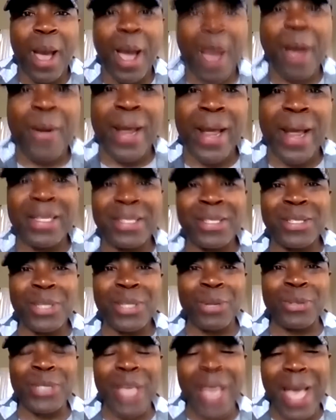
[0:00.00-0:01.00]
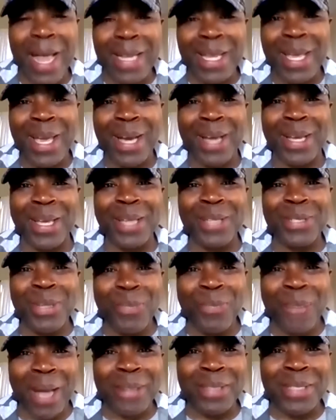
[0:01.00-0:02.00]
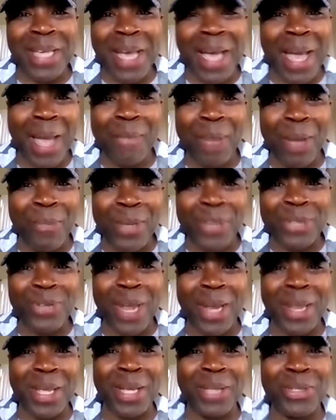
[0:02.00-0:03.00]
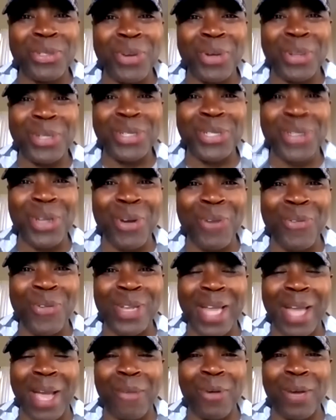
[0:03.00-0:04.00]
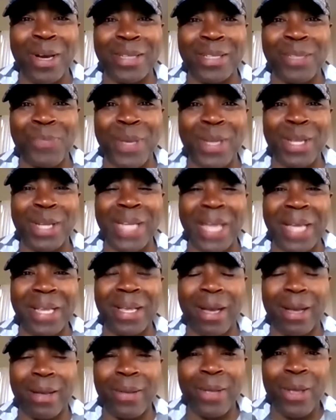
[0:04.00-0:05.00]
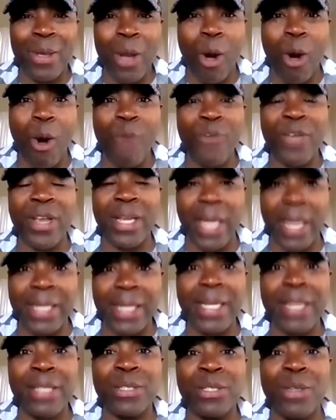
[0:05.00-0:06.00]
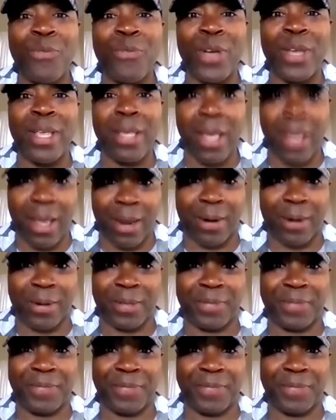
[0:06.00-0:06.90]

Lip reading: All right, so Talia, it's about time. I've been trying to get you on a show for it's been at least over a year.